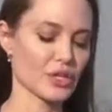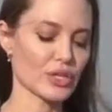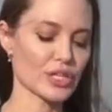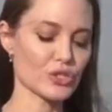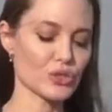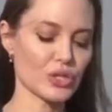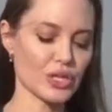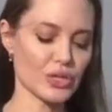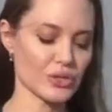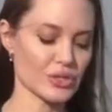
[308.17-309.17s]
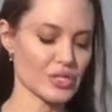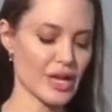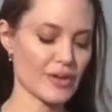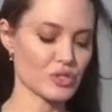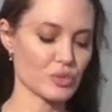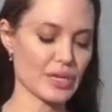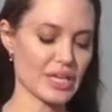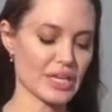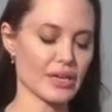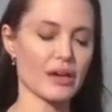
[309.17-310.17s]
Nearly 2 years after the
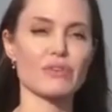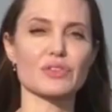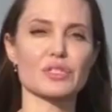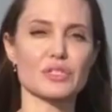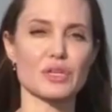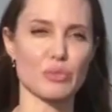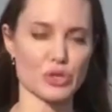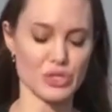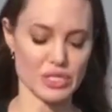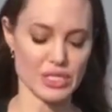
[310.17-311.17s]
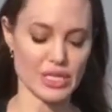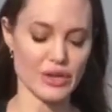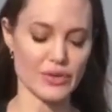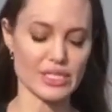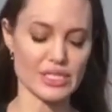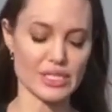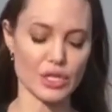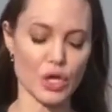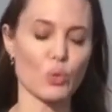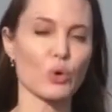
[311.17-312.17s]
beginning of this emergency, there is
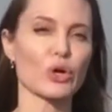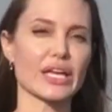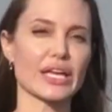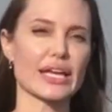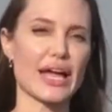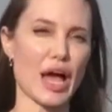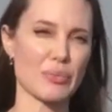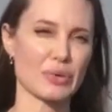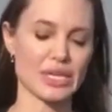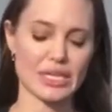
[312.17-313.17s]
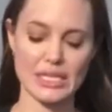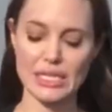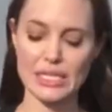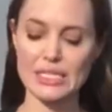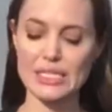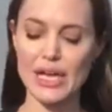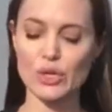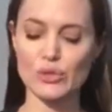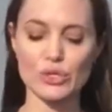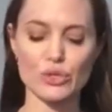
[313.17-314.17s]
still a worrying gap in
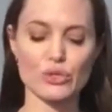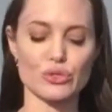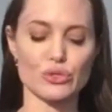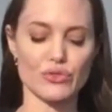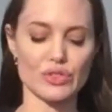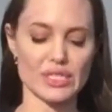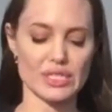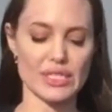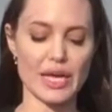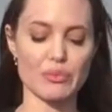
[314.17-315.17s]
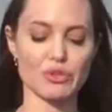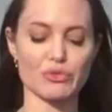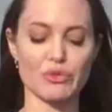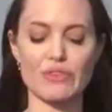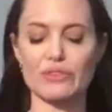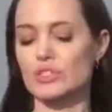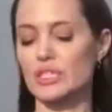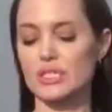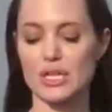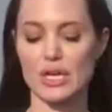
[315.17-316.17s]
psychosocial services able for
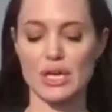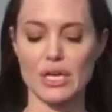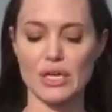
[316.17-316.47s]
refugees